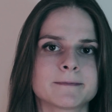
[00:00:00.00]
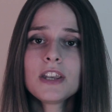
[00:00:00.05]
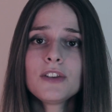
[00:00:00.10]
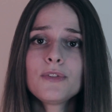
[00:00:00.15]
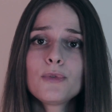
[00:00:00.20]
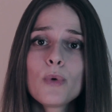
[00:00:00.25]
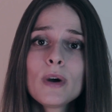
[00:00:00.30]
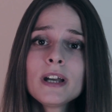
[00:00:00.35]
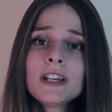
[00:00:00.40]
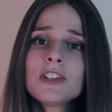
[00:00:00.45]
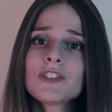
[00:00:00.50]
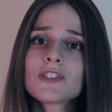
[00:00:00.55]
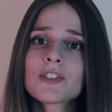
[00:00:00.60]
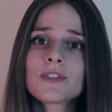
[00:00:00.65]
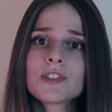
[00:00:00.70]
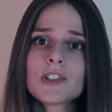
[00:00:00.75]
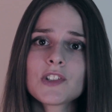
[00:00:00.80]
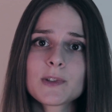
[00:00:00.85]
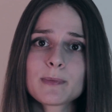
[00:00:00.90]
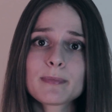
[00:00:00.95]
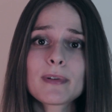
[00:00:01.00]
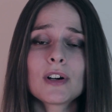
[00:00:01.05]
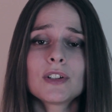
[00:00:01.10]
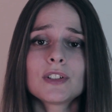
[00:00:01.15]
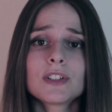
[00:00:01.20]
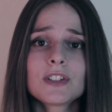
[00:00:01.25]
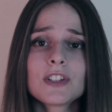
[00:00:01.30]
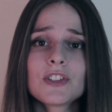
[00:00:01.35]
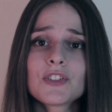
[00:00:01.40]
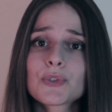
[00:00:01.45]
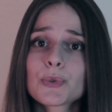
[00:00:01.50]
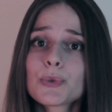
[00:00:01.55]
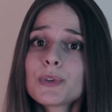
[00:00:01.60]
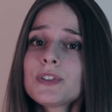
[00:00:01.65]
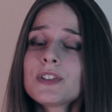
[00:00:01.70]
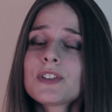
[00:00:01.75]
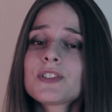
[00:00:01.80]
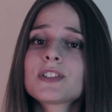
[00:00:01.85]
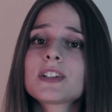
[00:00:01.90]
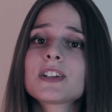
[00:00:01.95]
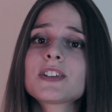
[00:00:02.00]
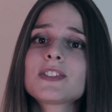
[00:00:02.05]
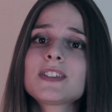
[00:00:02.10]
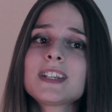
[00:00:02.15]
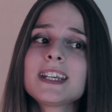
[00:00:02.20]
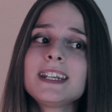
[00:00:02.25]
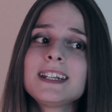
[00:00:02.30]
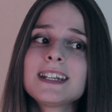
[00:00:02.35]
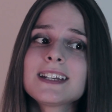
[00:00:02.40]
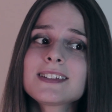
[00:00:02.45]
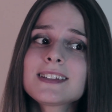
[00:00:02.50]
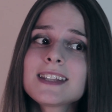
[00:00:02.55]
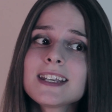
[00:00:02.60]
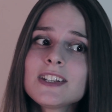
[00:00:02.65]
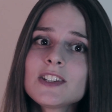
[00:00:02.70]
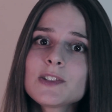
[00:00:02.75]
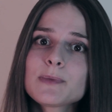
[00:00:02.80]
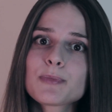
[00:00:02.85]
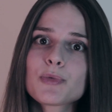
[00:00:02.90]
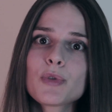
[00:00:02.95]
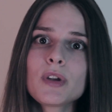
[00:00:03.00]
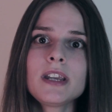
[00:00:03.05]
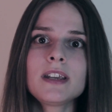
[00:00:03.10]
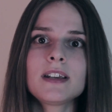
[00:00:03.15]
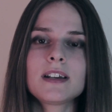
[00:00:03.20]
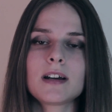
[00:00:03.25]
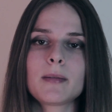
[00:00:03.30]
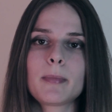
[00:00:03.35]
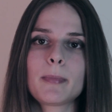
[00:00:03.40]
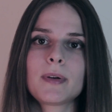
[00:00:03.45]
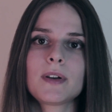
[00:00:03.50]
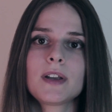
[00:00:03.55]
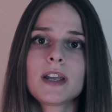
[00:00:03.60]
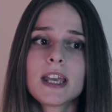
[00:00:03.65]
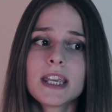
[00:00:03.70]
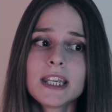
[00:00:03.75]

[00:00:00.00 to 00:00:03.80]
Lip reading: If one is on the spot, disorders are seen as they spring up